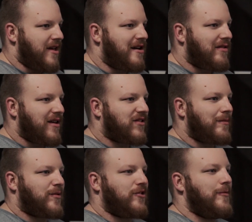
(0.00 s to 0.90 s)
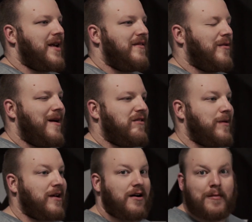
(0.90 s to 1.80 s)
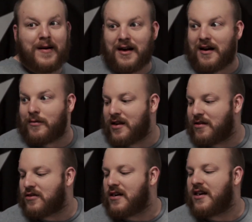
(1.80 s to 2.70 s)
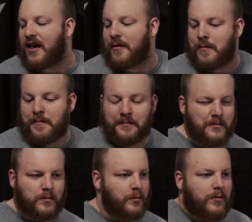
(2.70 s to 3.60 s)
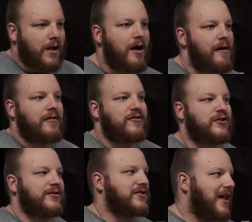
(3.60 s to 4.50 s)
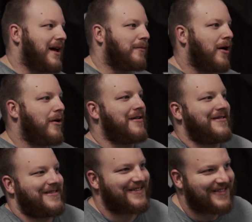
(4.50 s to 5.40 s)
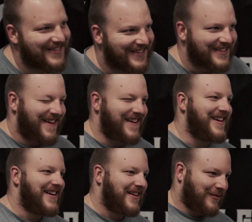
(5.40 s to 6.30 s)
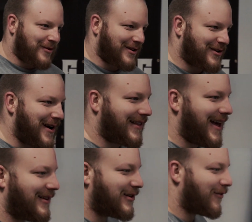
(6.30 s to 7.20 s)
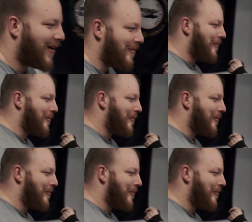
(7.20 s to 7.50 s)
And I'll lift some stupid heavy weight and be like, oh my god, what are you drinking? Crystal Light, bro. Where the shred gains are from.